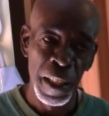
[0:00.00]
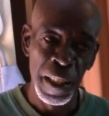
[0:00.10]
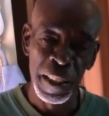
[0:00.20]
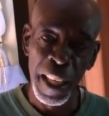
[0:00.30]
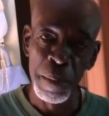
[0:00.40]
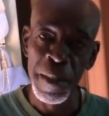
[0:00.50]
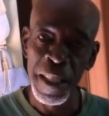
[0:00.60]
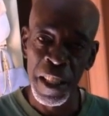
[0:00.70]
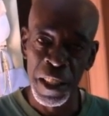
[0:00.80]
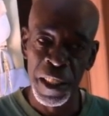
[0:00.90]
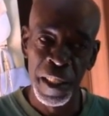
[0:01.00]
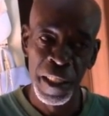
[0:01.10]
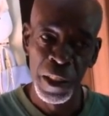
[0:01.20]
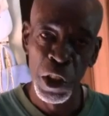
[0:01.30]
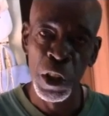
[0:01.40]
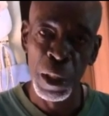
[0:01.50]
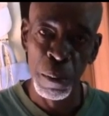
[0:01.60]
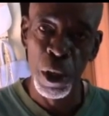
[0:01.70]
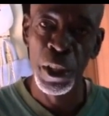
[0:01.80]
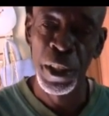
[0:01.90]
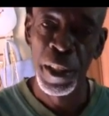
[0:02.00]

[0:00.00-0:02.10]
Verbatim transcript: Is the name Senha Donkey Boy.